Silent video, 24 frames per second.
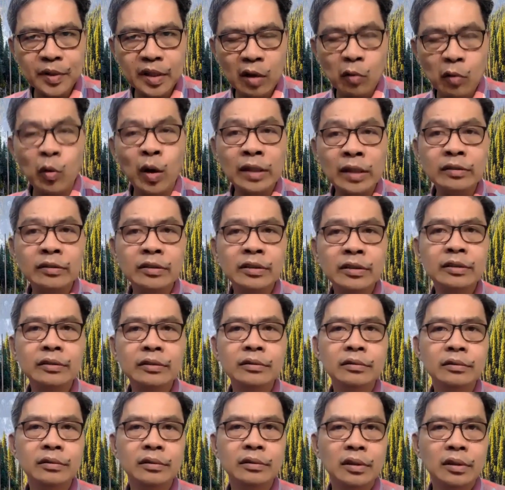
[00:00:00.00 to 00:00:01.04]

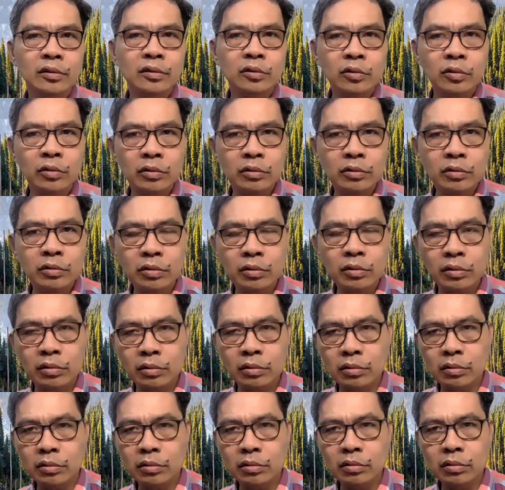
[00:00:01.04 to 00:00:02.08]
wanted
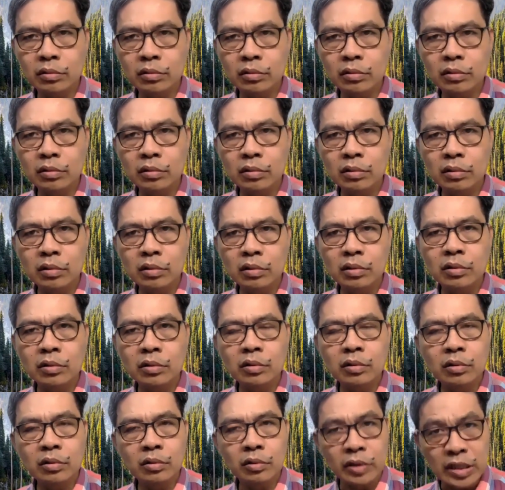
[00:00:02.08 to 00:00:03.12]
to
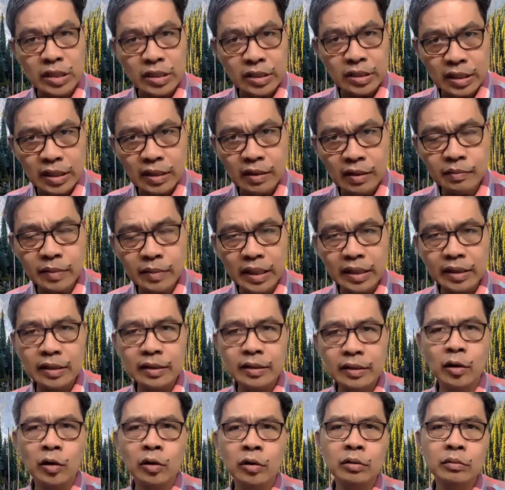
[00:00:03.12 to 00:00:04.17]
receive by
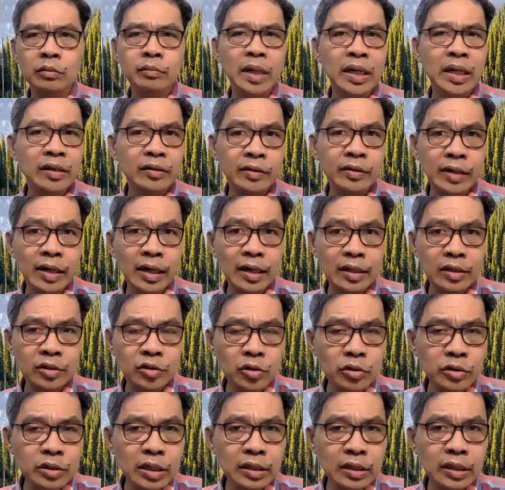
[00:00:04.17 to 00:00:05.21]
their
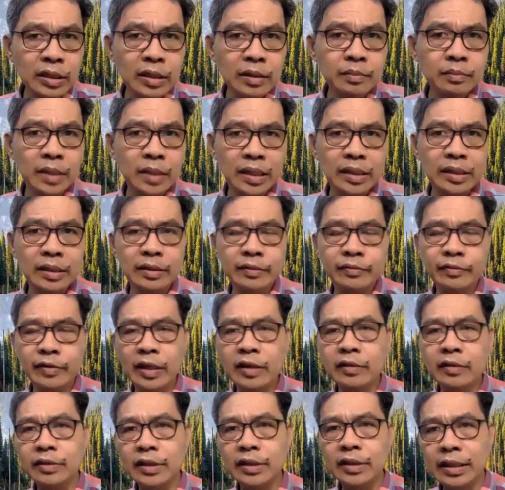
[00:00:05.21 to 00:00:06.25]
religiosity, by their
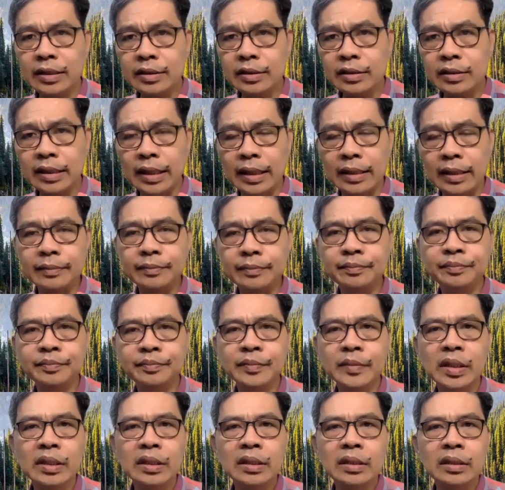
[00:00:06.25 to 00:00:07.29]
faithfulness and
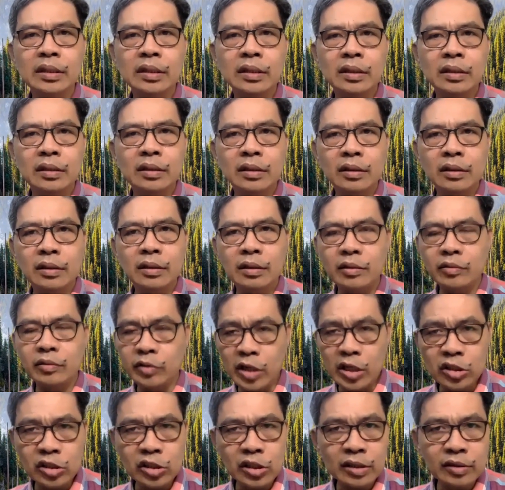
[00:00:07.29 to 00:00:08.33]

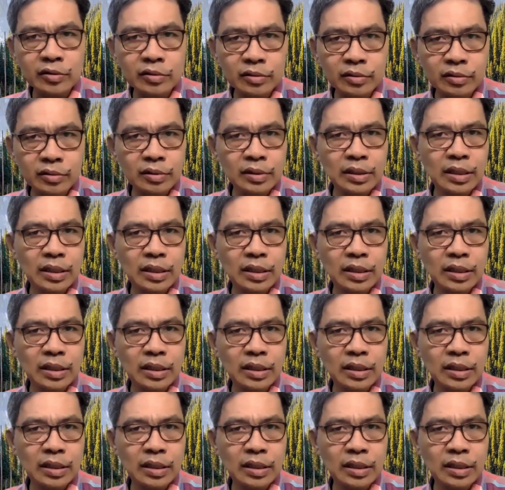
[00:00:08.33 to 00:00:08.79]
rigid